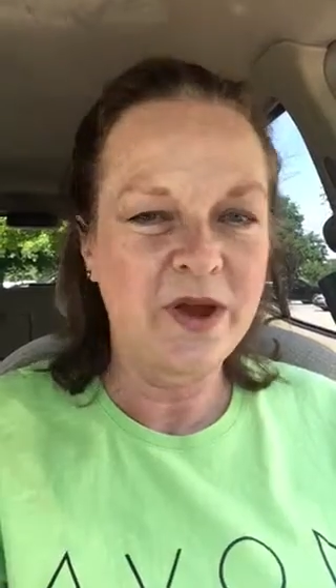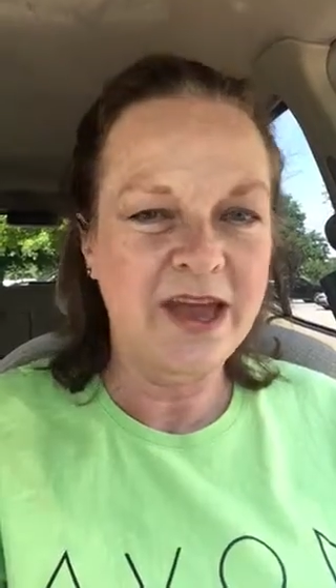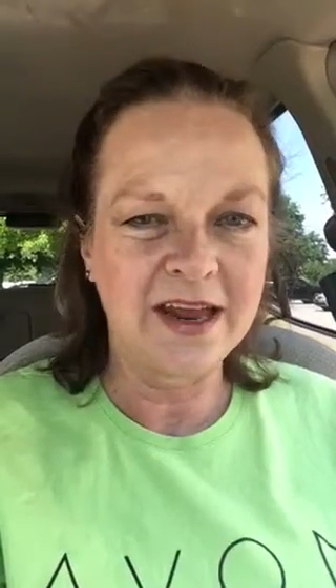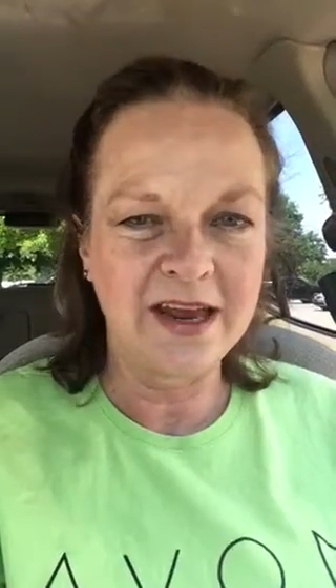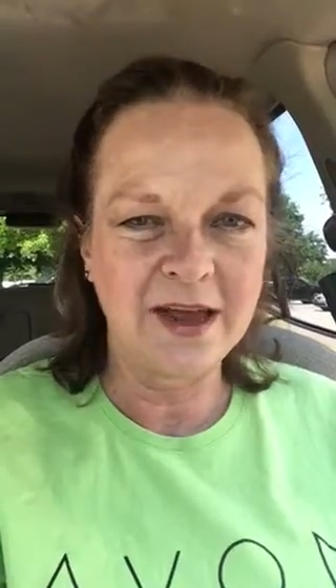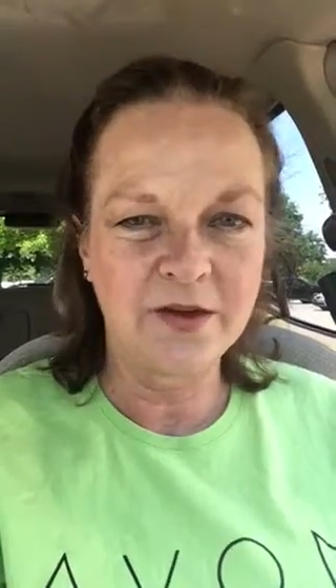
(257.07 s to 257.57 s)
We
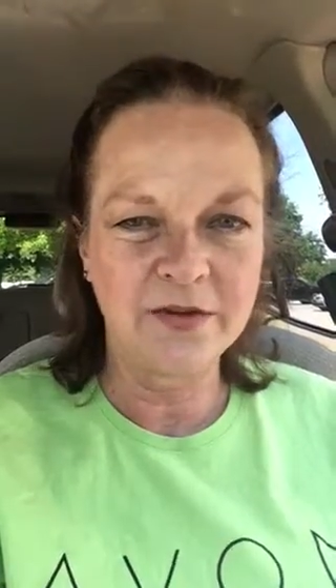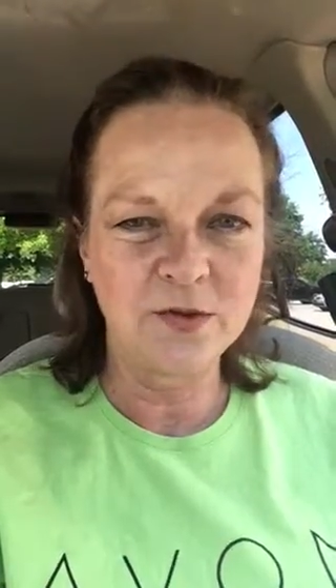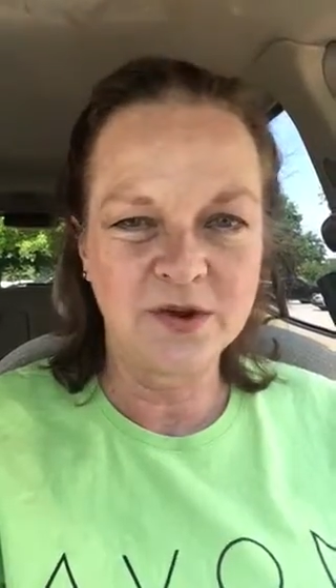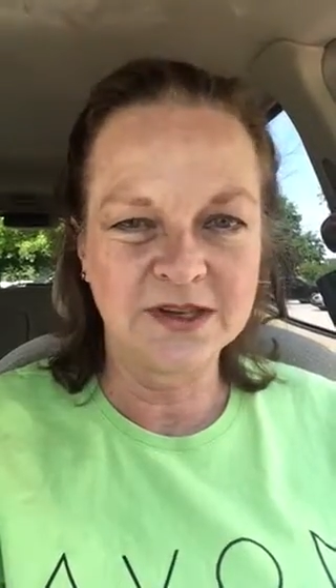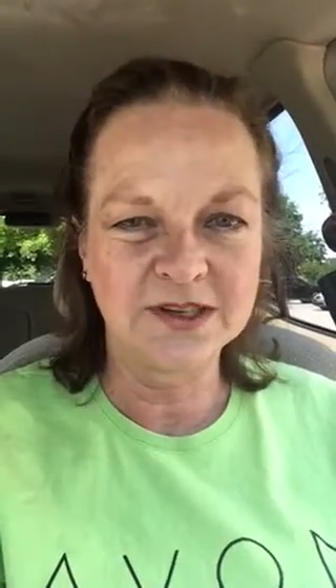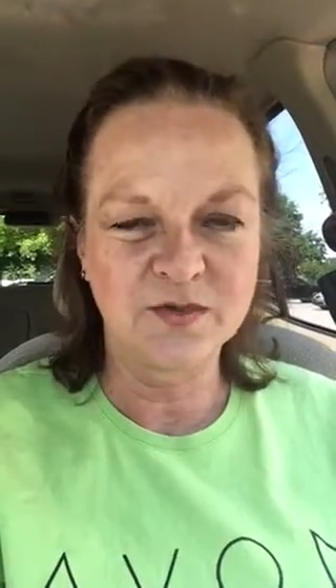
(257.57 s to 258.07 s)
had health and
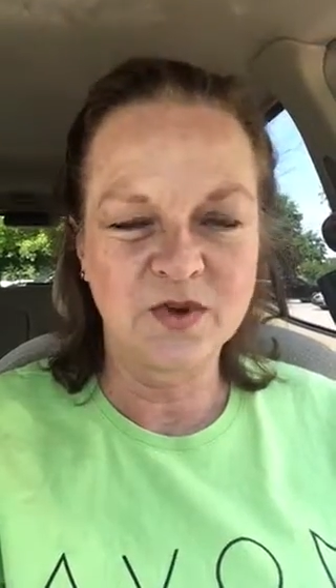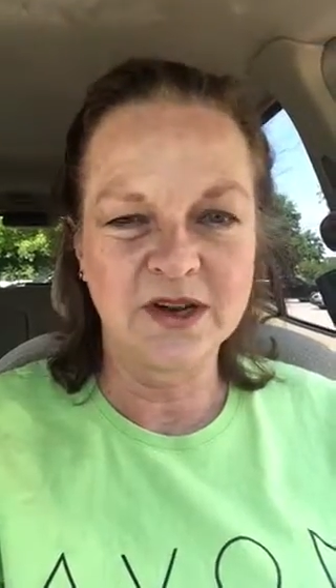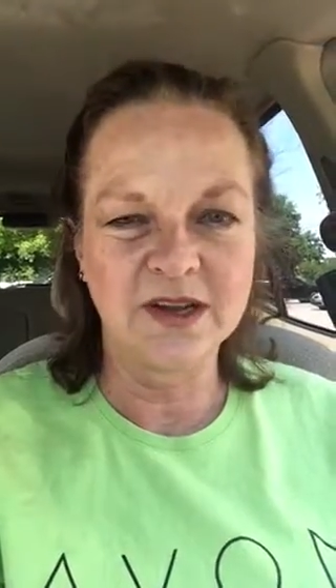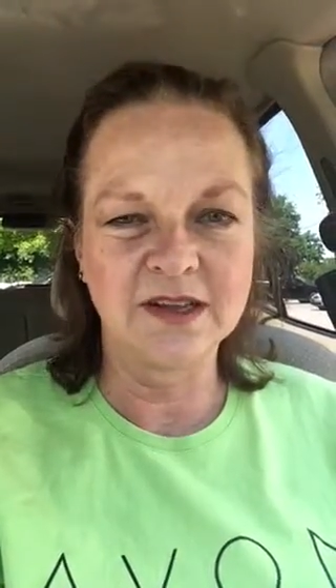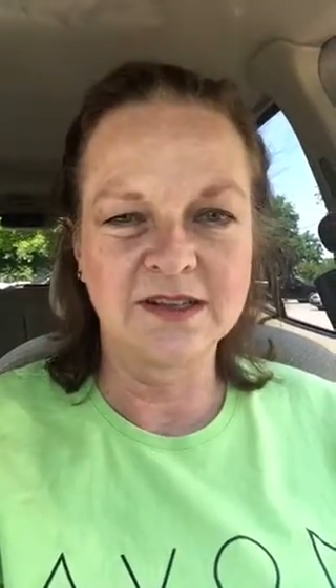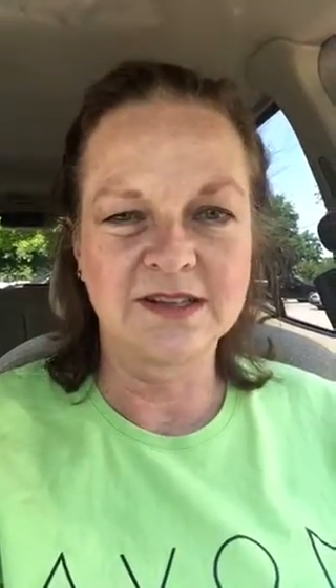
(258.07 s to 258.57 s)
wellness
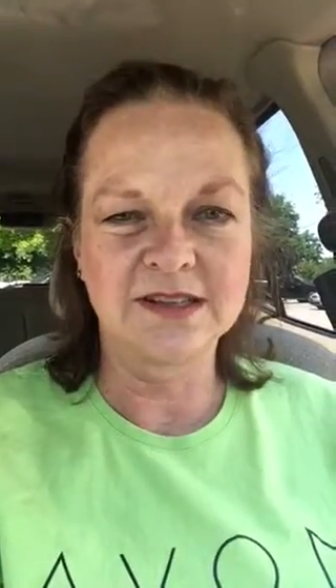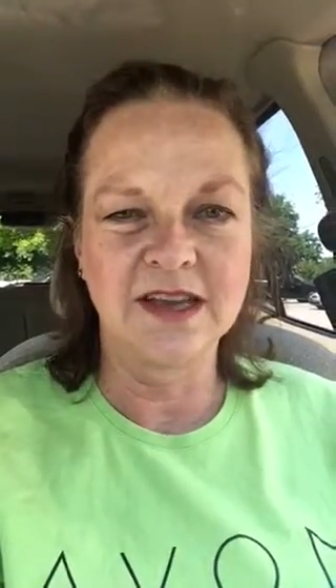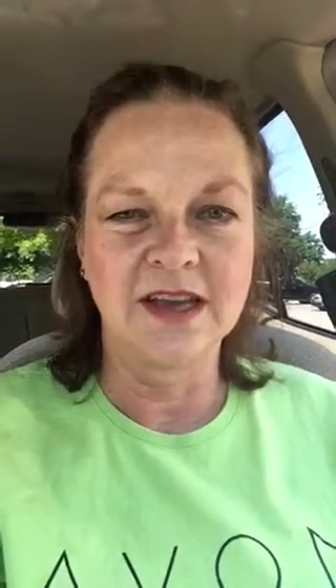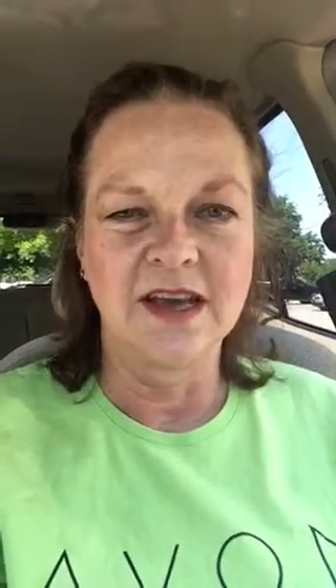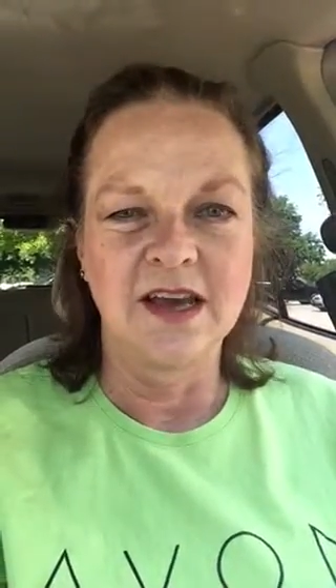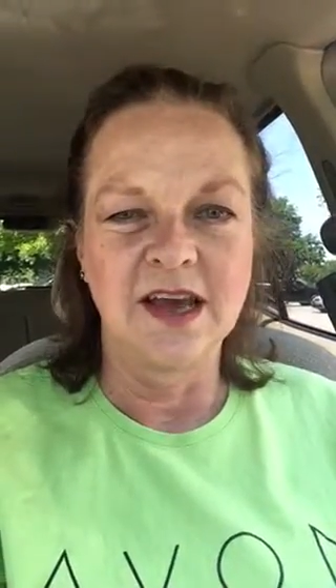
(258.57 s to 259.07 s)
products
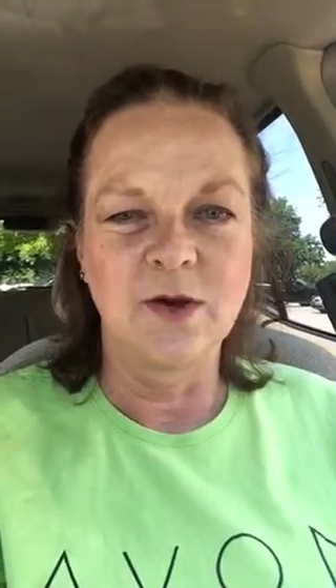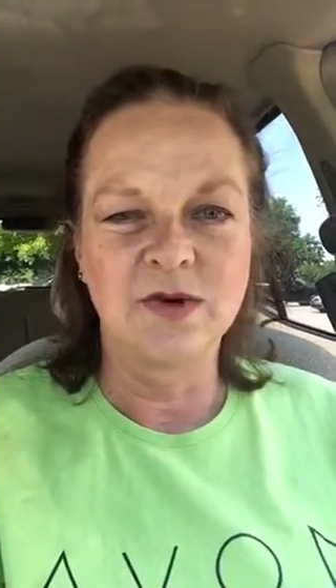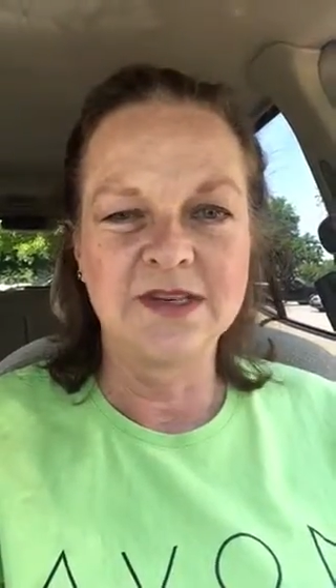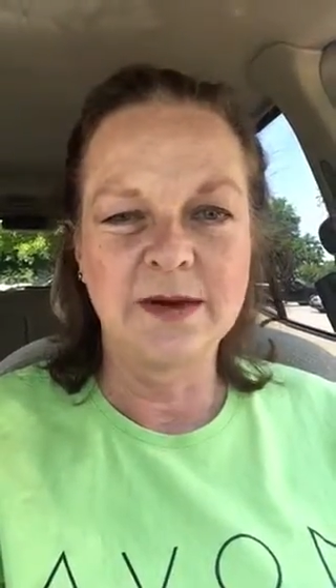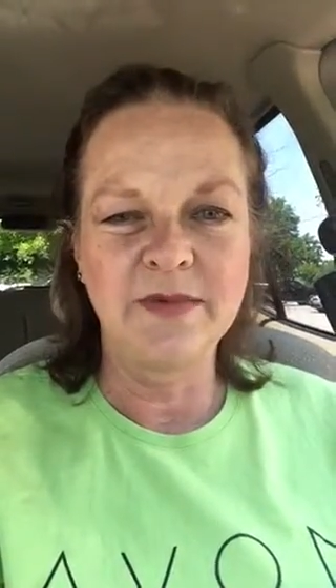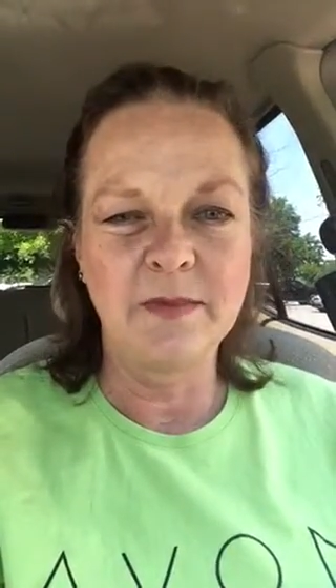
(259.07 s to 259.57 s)
at
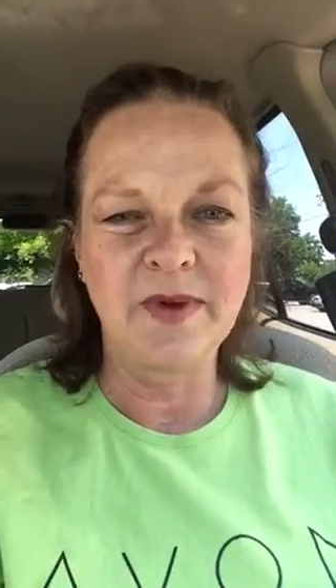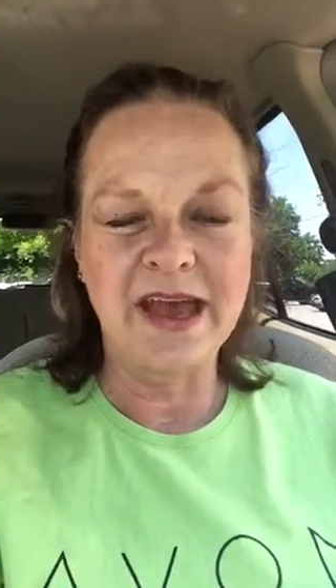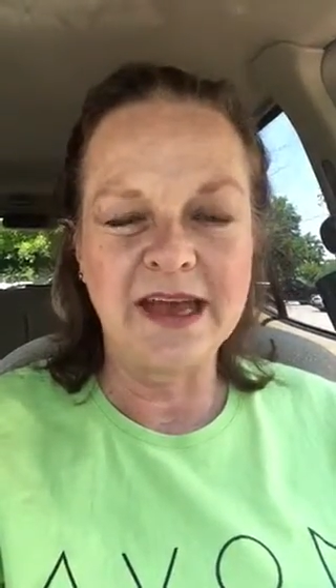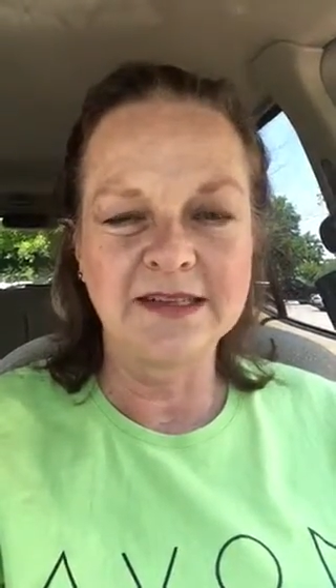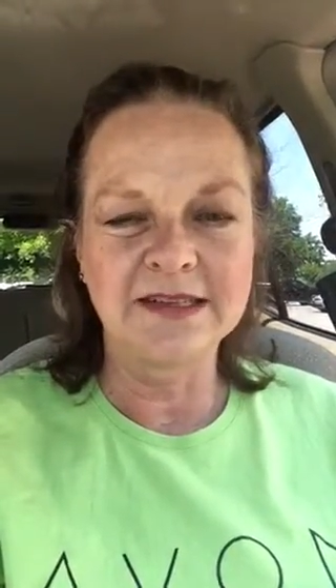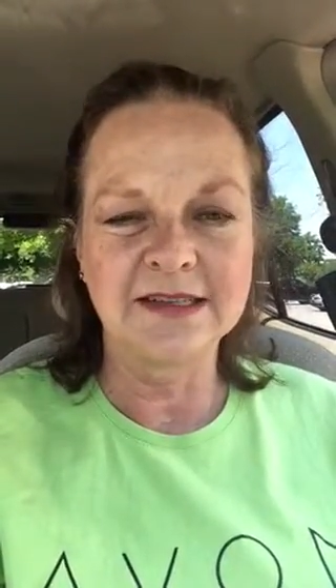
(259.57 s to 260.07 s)
one time in the
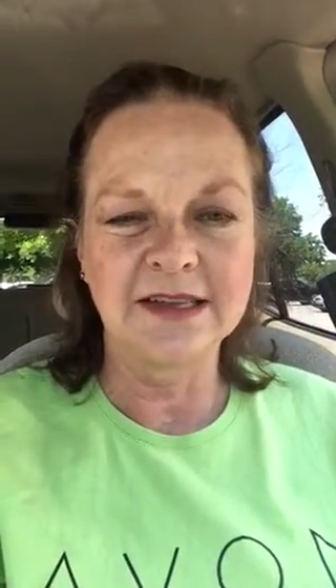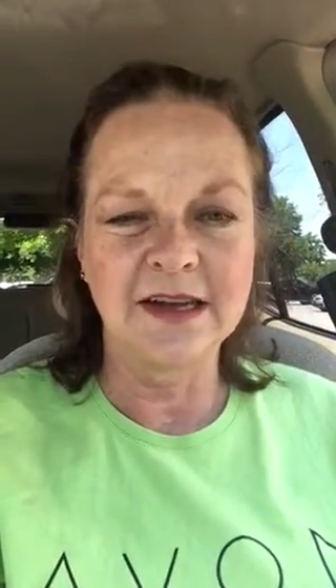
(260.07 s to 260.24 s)
past,